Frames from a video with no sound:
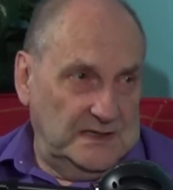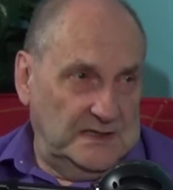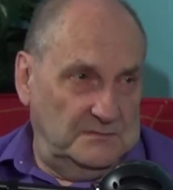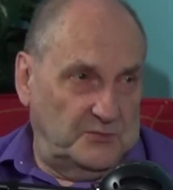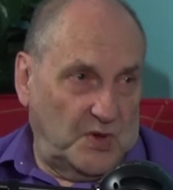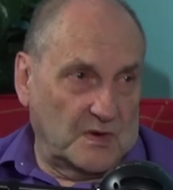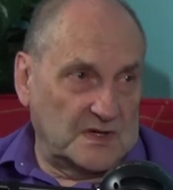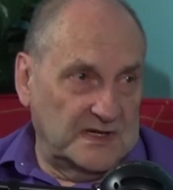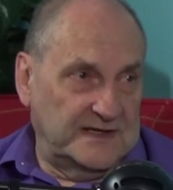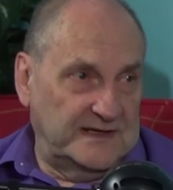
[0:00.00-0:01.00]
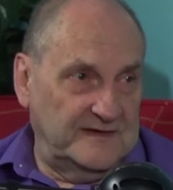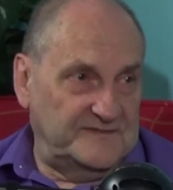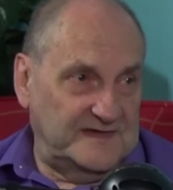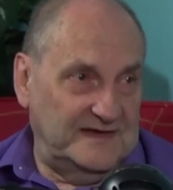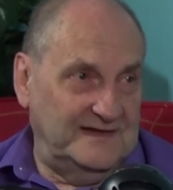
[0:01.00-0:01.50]
important
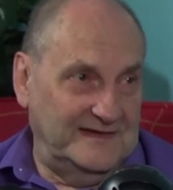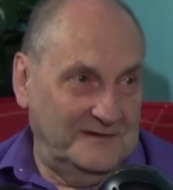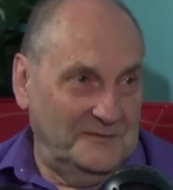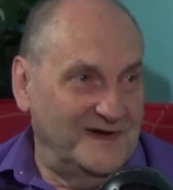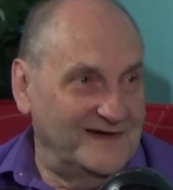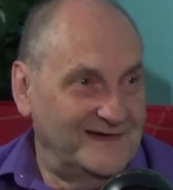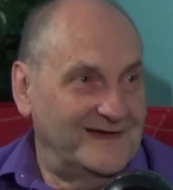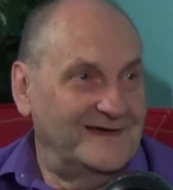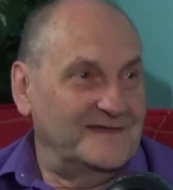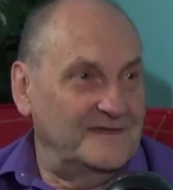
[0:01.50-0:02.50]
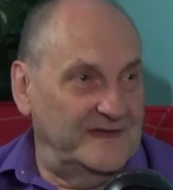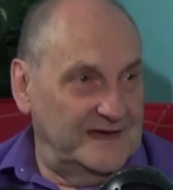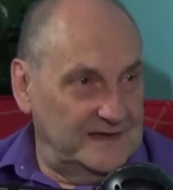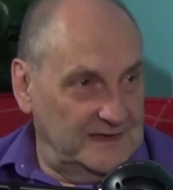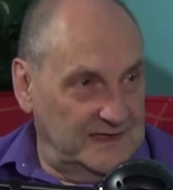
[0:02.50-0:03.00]
enough to him
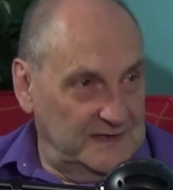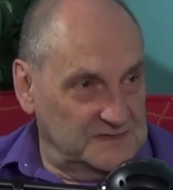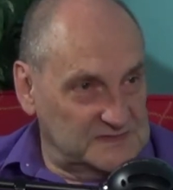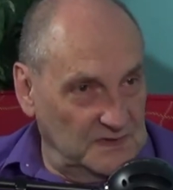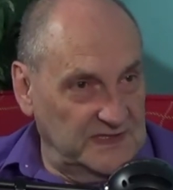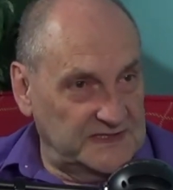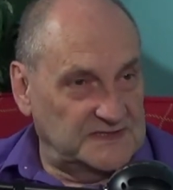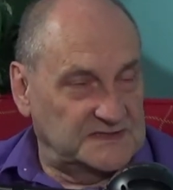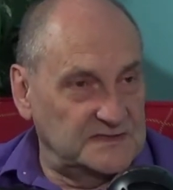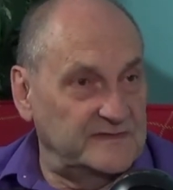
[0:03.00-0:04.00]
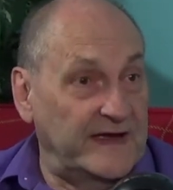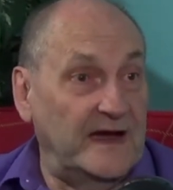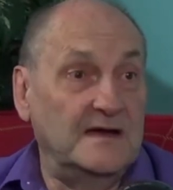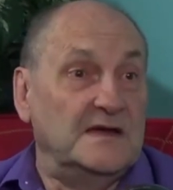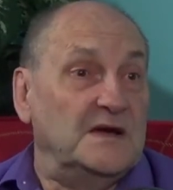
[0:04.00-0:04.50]
that he was willing to do
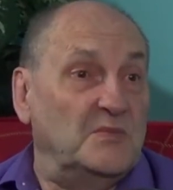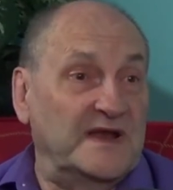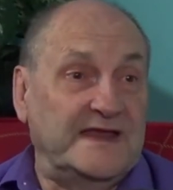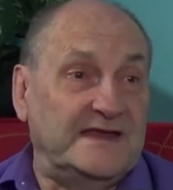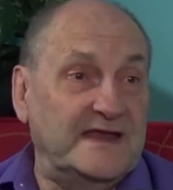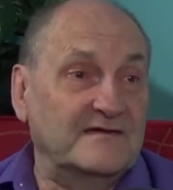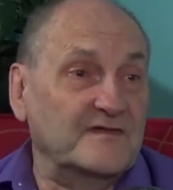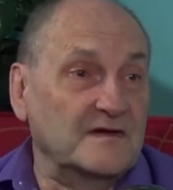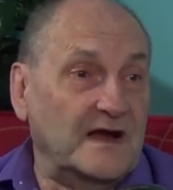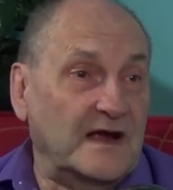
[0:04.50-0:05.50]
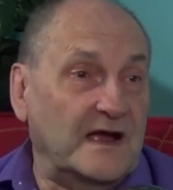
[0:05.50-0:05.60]
that. But he never